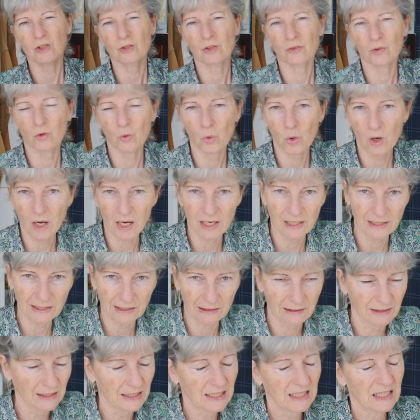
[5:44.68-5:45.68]
sort of
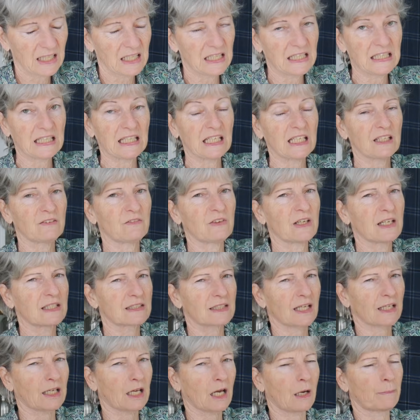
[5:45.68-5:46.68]
quietly in the evenings
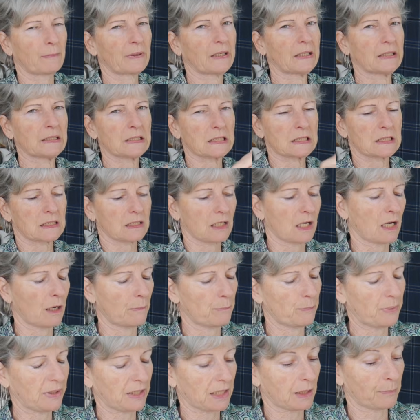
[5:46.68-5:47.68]
I come in and just
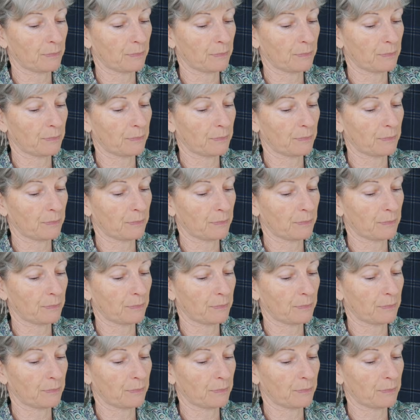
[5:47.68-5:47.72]
unpick a